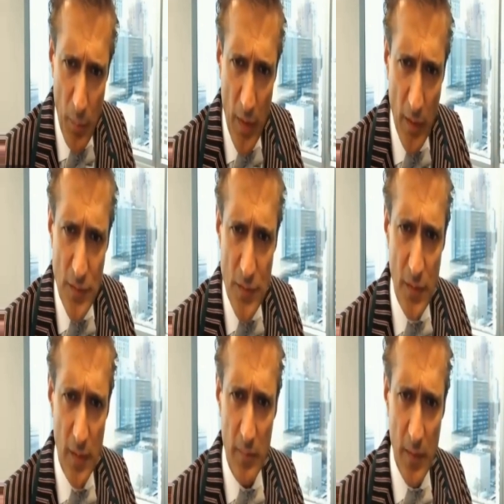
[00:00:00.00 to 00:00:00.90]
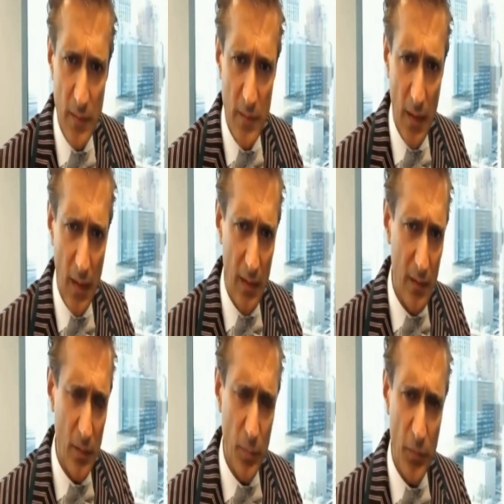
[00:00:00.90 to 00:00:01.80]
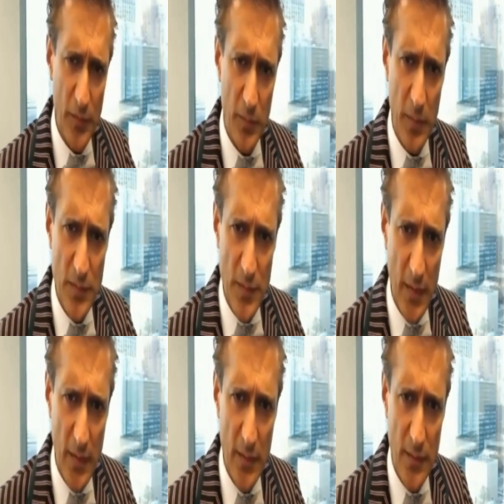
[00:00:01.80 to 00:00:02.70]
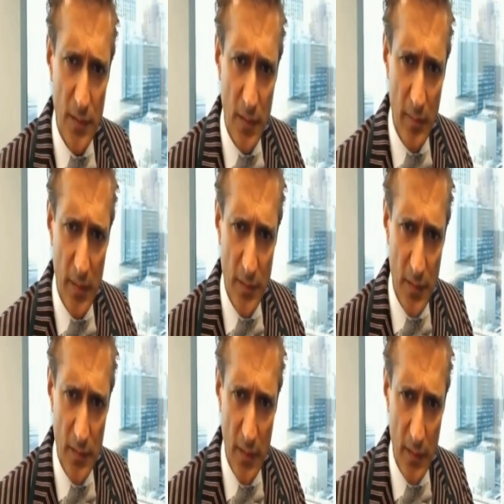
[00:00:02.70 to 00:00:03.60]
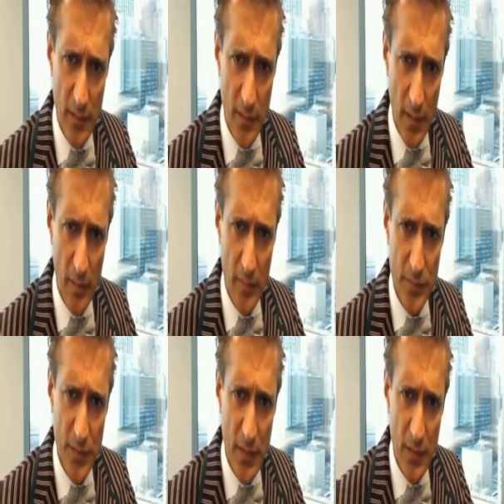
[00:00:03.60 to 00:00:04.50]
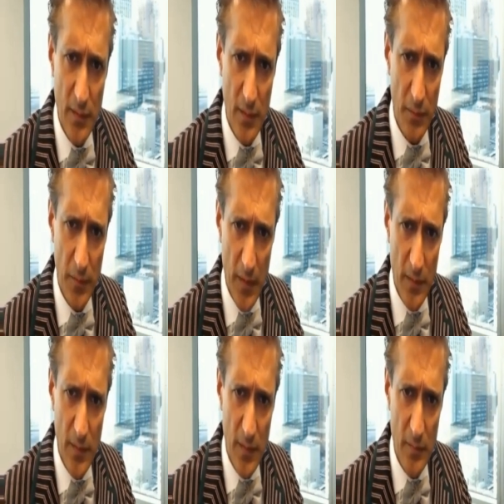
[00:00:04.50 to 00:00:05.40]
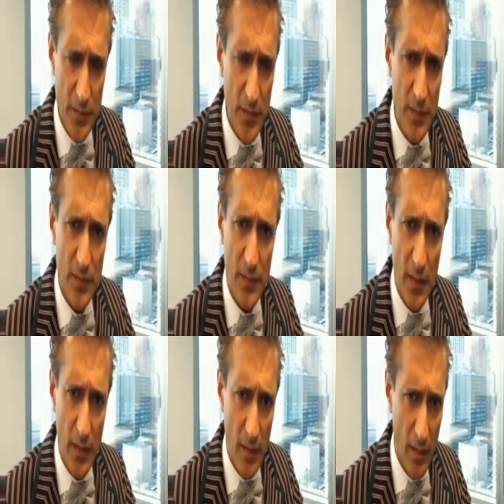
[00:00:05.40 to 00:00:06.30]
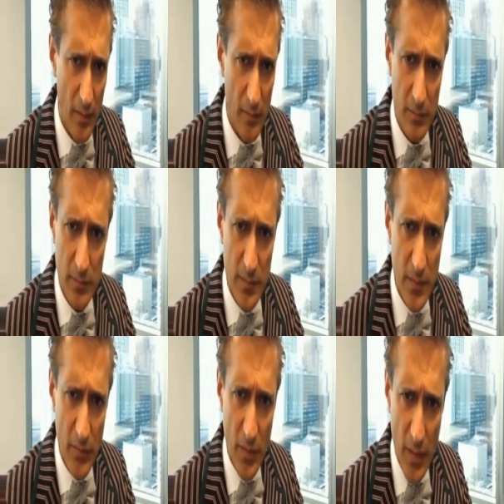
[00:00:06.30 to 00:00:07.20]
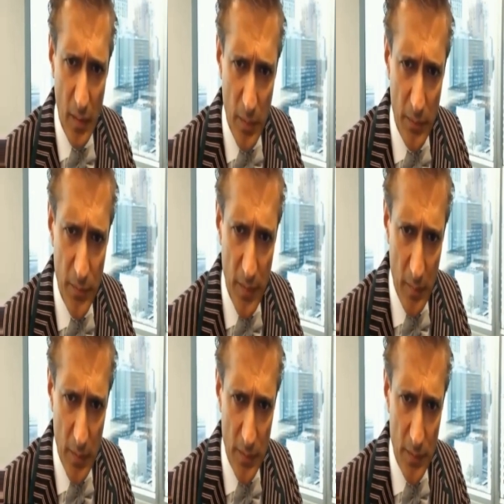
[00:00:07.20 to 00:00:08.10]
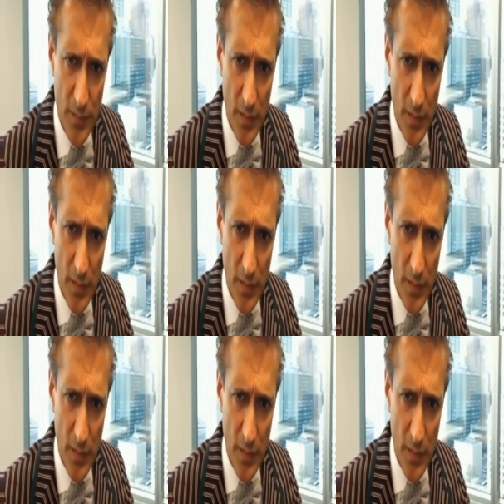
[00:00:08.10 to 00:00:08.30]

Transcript: pronounced to him that, Professor, we are studying these deterministic state machines, finite state machines, and given a couple of summers,